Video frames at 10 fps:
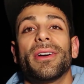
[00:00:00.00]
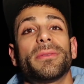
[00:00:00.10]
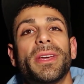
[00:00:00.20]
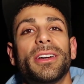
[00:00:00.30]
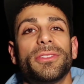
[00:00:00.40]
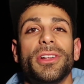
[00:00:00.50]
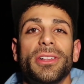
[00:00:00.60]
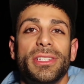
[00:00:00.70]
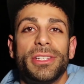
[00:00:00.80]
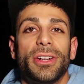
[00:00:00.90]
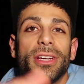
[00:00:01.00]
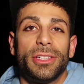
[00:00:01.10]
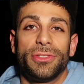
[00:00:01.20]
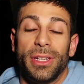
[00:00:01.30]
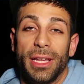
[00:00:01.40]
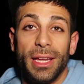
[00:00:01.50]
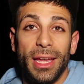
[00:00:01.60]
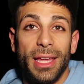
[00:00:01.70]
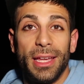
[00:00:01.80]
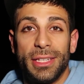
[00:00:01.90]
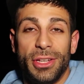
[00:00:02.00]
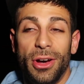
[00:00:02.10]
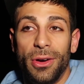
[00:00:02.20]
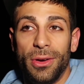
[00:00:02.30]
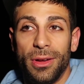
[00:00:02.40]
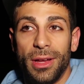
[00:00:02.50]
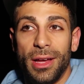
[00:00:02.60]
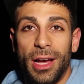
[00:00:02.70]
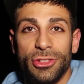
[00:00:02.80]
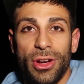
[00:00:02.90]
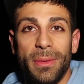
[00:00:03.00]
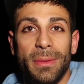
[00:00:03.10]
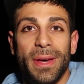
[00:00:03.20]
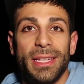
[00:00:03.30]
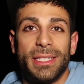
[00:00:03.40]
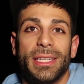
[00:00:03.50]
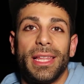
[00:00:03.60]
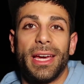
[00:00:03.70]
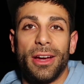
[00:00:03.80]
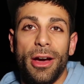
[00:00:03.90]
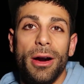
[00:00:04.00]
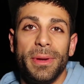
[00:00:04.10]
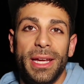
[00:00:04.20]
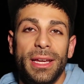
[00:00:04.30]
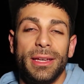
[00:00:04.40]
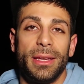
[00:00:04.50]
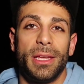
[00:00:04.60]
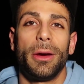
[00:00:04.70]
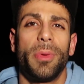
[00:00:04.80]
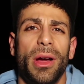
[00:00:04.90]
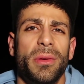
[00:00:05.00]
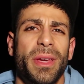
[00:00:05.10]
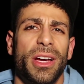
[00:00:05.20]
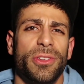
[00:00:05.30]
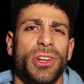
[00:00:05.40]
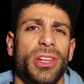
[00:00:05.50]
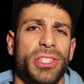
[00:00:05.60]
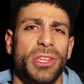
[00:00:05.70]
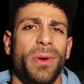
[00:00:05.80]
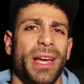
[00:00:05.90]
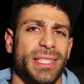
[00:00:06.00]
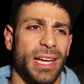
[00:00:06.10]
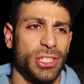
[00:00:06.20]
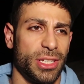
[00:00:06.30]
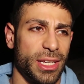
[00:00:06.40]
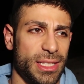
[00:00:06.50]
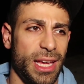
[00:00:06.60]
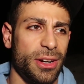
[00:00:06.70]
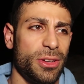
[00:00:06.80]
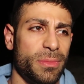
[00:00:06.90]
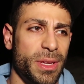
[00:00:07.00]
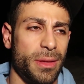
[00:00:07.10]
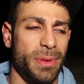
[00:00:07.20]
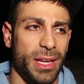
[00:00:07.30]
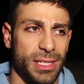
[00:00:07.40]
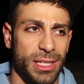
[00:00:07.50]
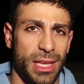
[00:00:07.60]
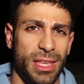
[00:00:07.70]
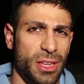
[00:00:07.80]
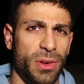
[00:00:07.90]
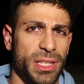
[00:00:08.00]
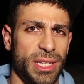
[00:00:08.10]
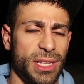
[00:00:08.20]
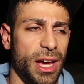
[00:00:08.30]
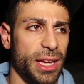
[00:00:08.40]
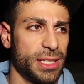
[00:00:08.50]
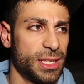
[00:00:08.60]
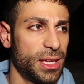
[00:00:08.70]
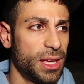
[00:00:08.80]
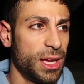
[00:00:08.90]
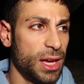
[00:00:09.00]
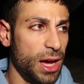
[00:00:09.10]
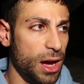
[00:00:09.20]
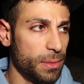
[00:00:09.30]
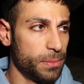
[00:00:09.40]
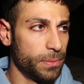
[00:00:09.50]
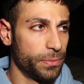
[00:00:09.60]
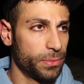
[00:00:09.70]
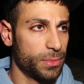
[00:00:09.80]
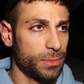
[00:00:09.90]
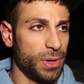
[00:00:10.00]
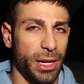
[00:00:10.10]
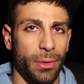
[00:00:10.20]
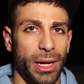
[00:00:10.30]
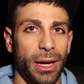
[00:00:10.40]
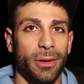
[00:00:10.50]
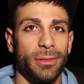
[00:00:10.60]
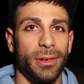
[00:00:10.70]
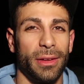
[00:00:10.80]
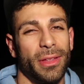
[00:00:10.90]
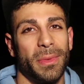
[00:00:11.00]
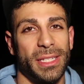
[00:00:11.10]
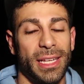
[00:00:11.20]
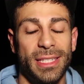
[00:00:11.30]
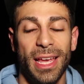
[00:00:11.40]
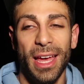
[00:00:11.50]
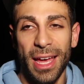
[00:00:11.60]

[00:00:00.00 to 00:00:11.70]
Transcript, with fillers: It'll be one hundred dollars in your country. So I'll try my best to like accommodate. Yeah, it'll probably be one hundred dollars U S actually, because that'll be the best, because I think U S has the highest um, money right now, if that makes sense.